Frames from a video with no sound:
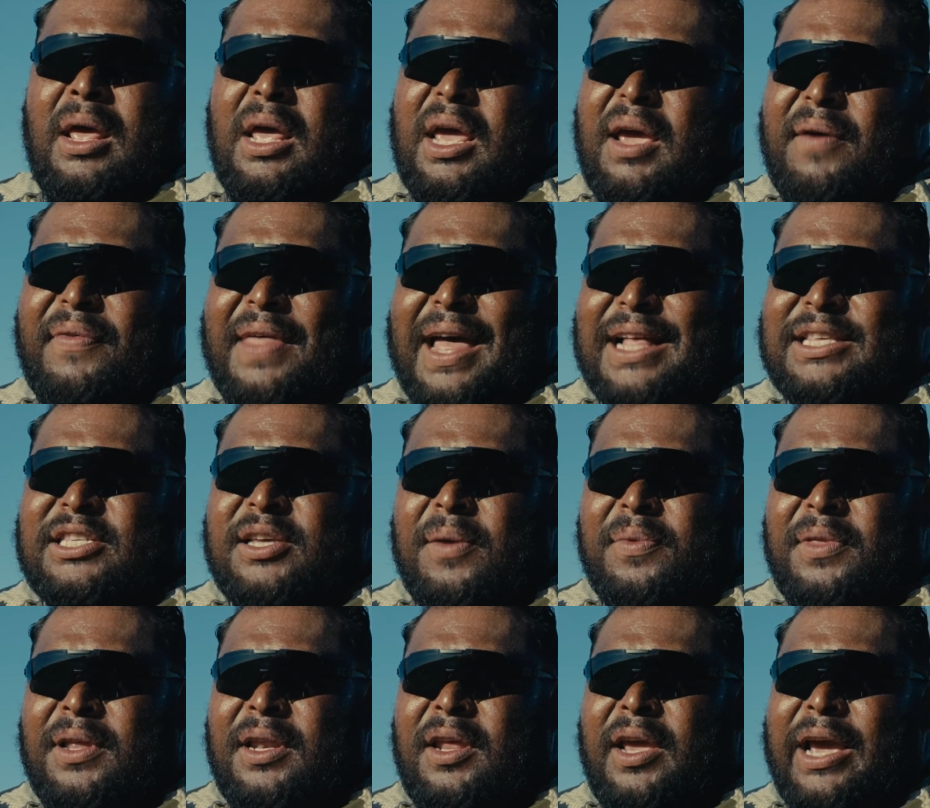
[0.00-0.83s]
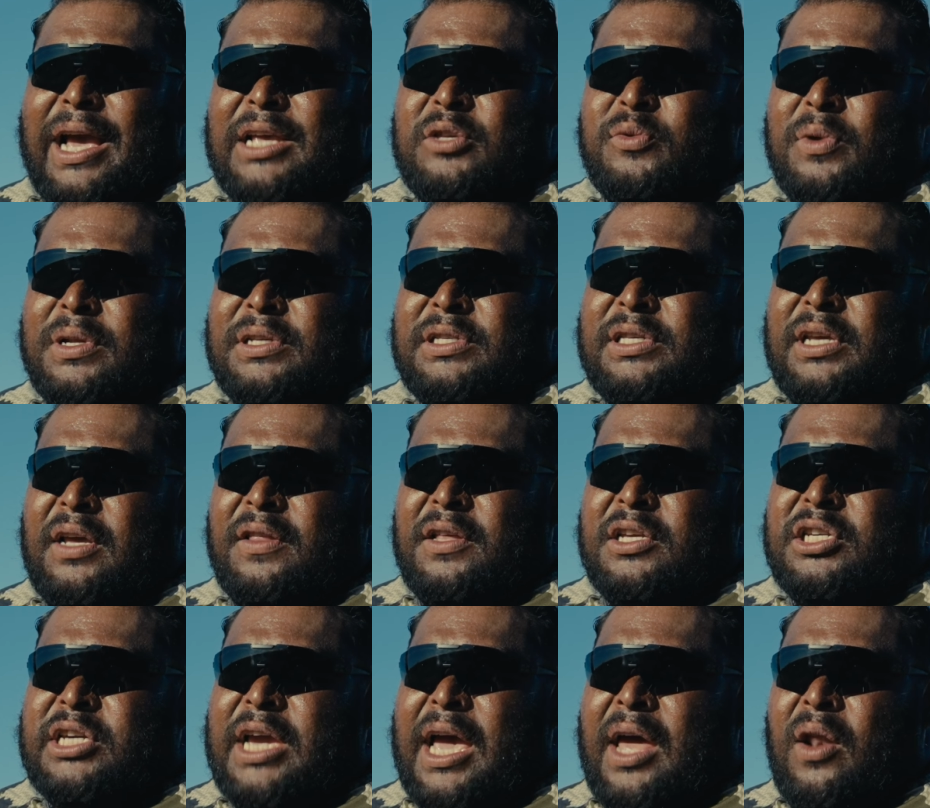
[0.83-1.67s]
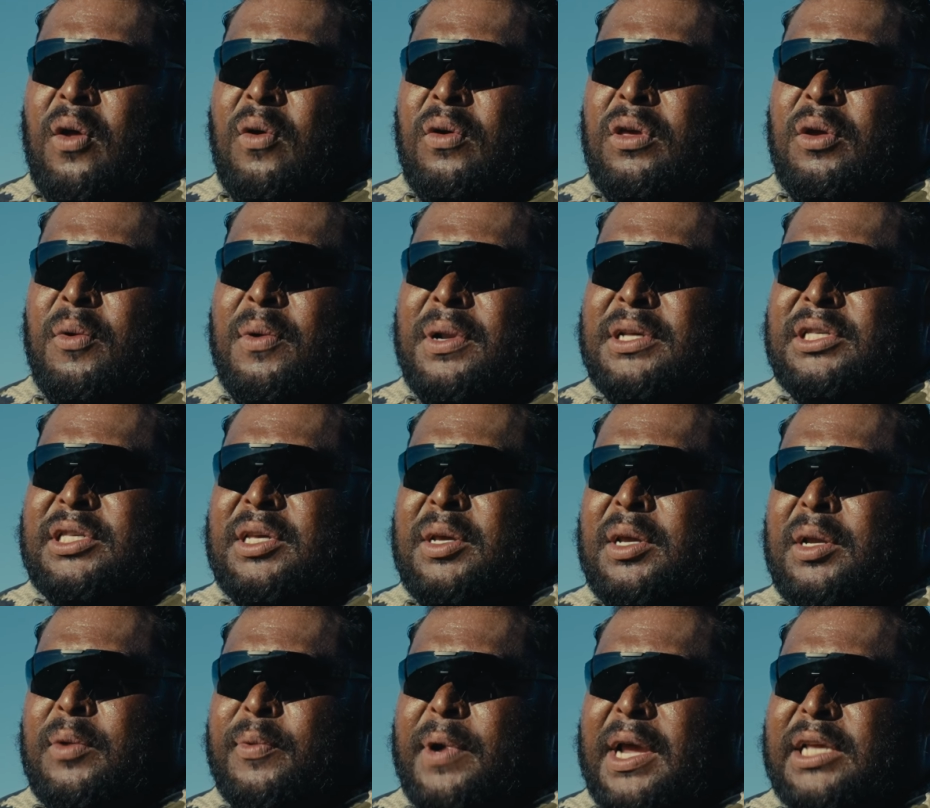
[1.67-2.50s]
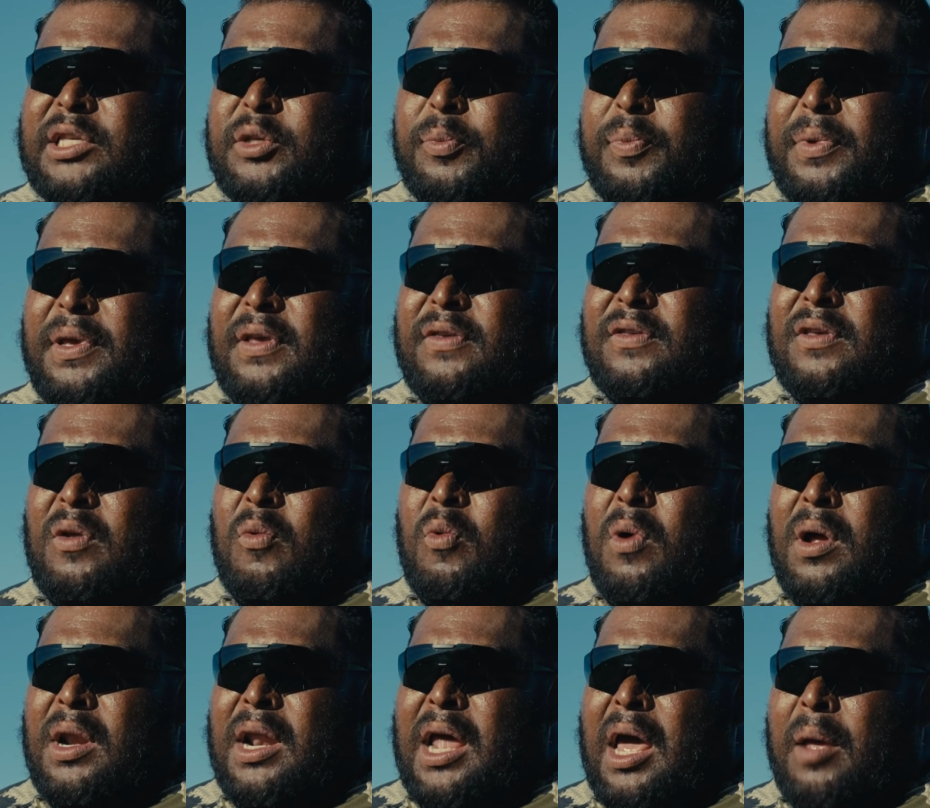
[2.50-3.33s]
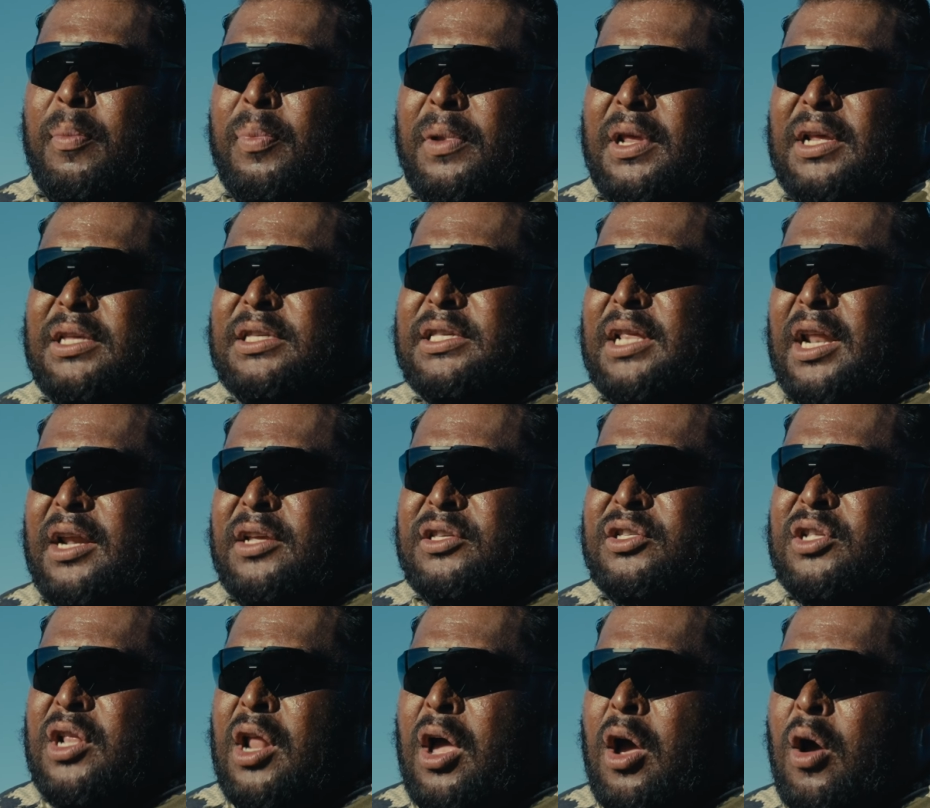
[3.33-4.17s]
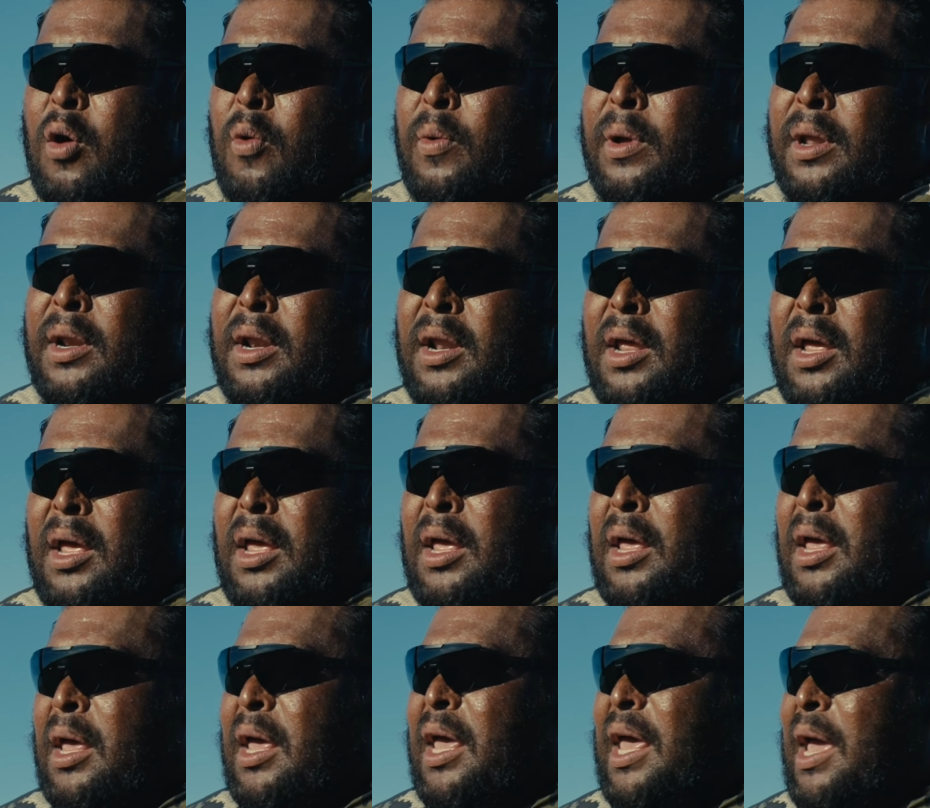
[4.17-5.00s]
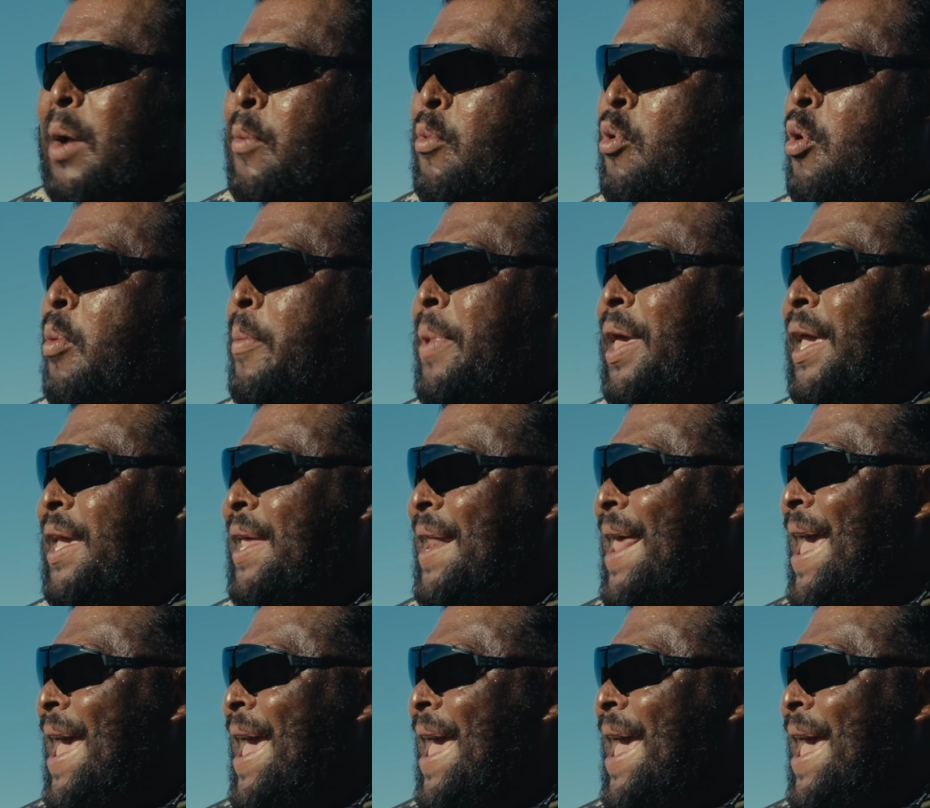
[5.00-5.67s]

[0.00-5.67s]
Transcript: if that's something that you guys want to see on the channel, you want to see recipes and whatnot, please let us know and, and we'll make it